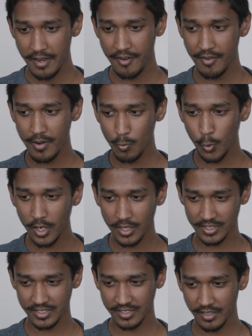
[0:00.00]
Even
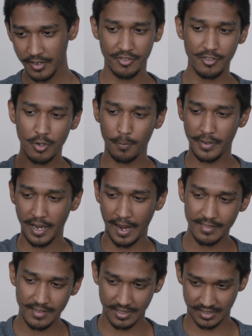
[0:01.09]
worse, if you go
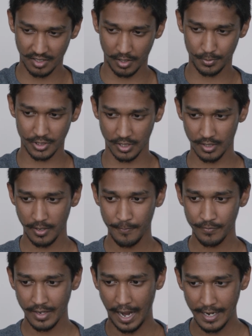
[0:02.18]
behind that sculpture,
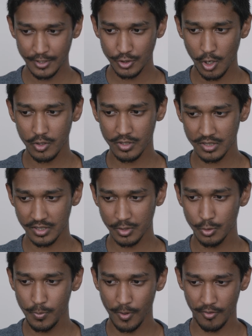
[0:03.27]
I saw there's a
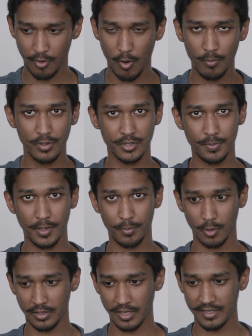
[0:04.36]
group of homeless
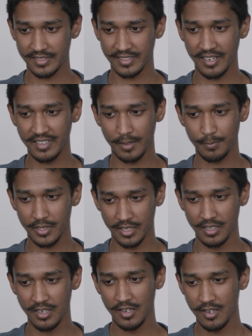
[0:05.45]
people that are setting up
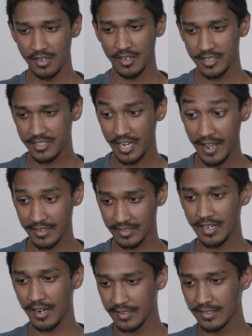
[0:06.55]
their tent
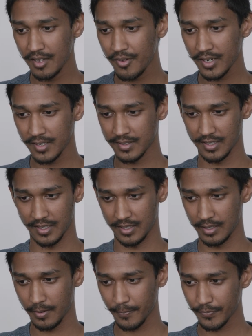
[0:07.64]
and living in there,
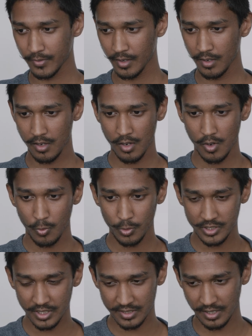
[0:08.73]

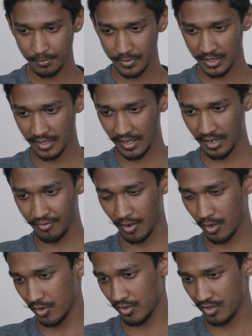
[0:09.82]
which is something that I
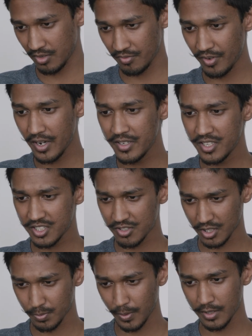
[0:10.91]
found very
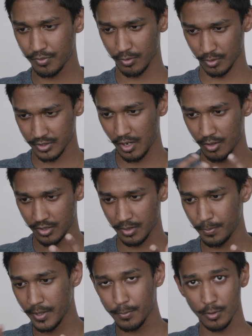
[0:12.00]
disrespectful toward the
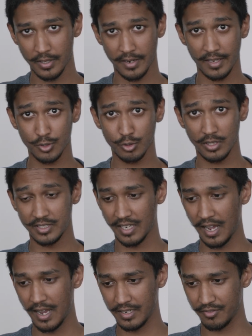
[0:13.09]
people that actually
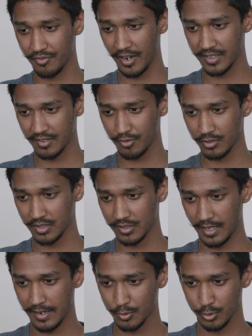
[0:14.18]
died fighting for their
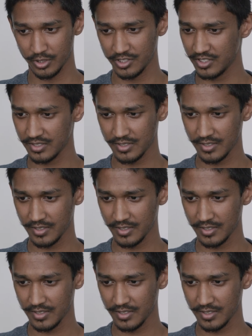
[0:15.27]
language.